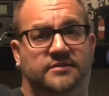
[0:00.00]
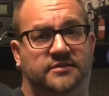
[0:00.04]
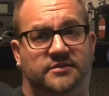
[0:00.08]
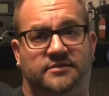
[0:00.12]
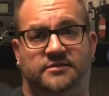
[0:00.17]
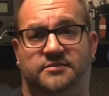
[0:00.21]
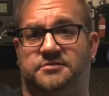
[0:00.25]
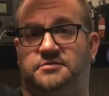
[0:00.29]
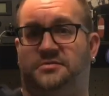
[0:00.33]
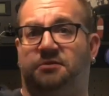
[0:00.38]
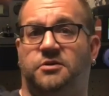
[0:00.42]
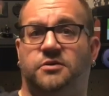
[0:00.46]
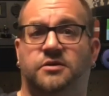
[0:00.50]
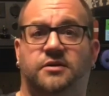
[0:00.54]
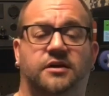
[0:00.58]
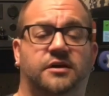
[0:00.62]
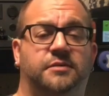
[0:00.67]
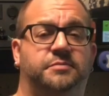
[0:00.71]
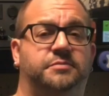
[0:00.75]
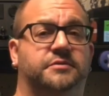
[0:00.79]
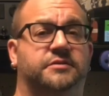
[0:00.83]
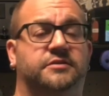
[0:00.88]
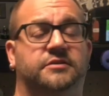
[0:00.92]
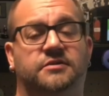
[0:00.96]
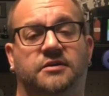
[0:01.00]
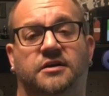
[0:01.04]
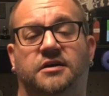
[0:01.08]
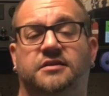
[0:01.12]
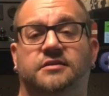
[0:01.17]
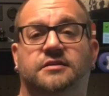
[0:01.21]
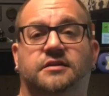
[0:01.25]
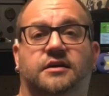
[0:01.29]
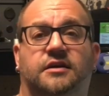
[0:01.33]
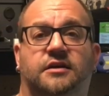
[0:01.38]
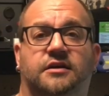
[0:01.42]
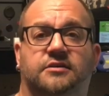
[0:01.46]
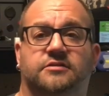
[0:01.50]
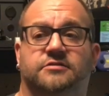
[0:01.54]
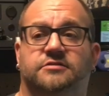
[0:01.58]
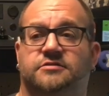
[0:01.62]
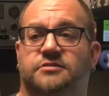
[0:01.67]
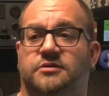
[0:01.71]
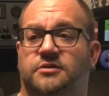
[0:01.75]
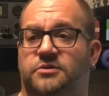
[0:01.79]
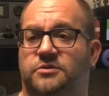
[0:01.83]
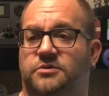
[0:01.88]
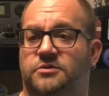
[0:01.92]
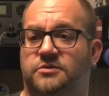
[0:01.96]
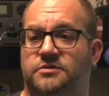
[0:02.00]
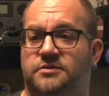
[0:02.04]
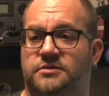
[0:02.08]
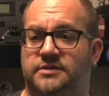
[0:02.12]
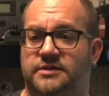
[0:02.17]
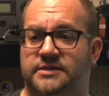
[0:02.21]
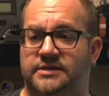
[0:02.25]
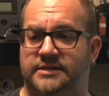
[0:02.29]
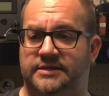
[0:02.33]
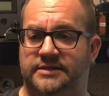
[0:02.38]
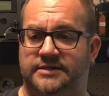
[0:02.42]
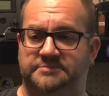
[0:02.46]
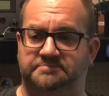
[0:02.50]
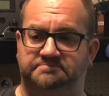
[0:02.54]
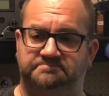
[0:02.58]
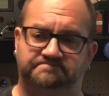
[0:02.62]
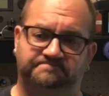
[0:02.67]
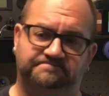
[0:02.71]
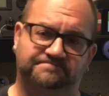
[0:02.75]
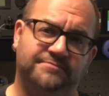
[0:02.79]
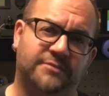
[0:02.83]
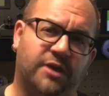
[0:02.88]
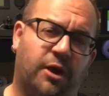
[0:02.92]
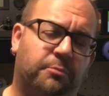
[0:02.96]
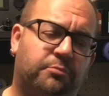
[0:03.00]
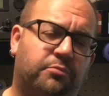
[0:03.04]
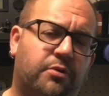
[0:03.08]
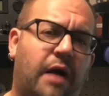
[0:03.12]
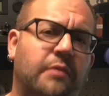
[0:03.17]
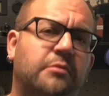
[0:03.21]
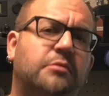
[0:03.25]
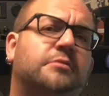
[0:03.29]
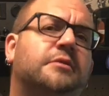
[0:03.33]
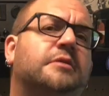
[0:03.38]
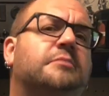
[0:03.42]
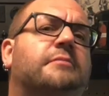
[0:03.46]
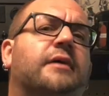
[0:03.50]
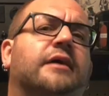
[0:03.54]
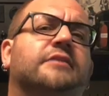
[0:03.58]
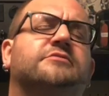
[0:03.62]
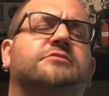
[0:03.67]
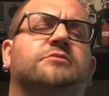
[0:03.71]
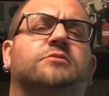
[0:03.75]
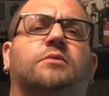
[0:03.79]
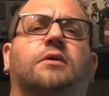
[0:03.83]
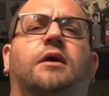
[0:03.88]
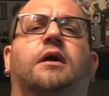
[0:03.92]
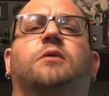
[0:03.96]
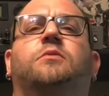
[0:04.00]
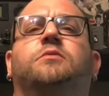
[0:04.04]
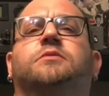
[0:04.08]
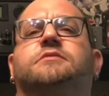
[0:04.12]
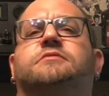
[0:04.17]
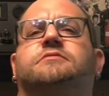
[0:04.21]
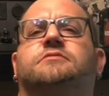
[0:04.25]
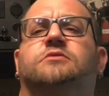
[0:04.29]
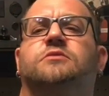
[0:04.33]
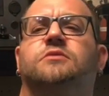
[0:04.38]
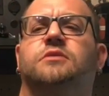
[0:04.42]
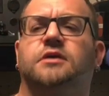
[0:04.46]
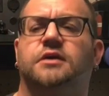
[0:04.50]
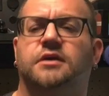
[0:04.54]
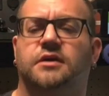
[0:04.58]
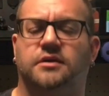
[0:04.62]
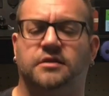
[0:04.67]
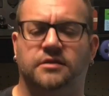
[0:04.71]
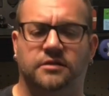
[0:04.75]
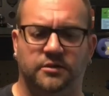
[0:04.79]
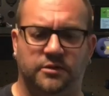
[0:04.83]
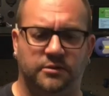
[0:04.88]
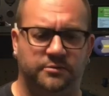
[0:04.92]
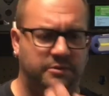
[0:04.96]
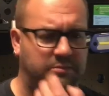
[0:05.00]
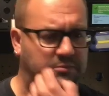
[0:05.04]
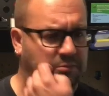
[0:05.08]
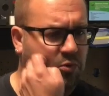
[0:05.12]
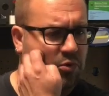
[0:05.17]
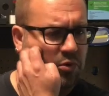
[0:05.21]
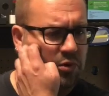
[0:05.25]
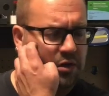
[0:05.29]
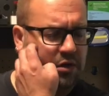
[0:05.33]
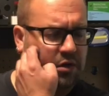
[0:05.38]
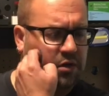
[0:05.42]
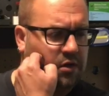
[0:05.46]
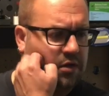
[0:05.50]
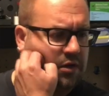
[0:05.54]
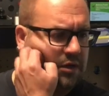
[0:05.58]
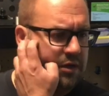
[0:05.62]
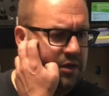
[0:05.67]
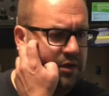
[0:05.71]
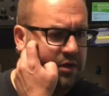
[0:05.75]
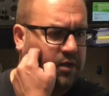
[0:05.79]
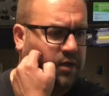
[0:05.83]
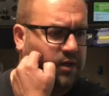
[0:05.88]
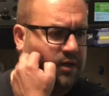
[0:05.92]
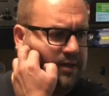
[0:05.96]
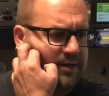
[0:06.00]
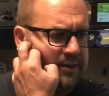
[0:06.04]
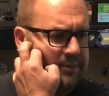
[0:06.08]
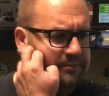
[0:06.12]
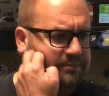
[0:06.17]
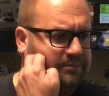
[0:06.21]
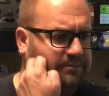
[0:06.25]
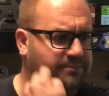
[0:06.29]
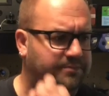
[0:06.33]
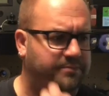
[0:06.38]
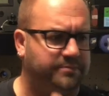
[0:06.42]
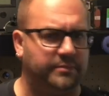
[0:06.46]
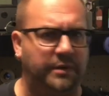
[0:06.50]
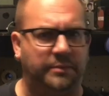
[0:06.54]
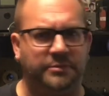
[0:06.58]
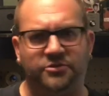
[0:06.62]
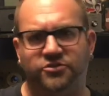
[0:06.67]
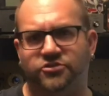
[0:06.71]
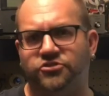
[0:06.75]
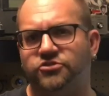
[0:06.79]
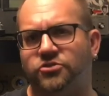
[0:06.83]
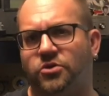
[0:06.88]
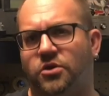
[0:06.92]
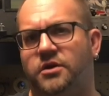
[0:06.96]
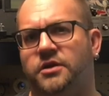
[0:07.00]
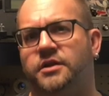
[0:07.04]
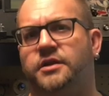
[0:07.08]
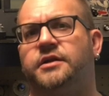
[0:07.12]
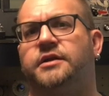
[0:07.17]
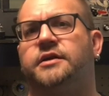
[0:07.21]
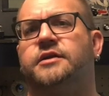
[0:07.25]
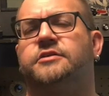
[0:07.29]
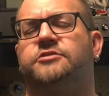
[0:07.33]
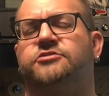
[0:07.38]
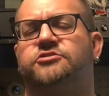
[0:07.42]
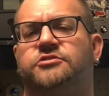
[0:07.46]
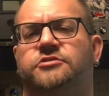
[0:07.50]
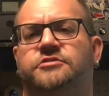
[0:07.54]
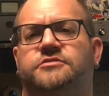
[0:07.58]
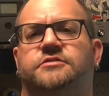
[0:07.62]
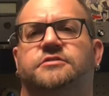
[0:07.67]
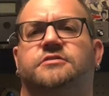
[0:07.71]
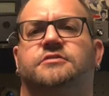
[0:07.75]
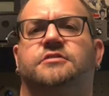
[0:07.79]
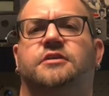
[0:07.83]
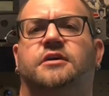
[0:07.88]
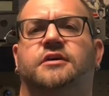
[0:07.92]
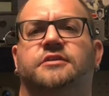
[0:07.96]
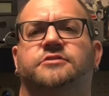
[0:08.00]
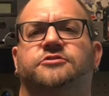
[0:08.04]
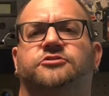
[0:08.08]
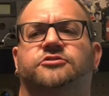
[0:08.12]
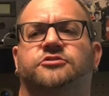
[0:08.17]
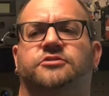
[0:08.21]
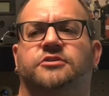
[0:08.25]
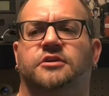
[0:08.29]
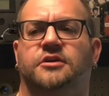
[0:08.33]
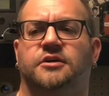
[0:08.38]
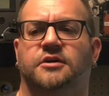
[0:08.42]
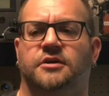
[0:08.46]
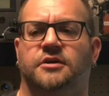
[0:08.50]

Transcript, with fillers: Throw it up and you're on the air. So um, I'll probably mess around with tuning it a little bit more um, maybe shortening it just a touch.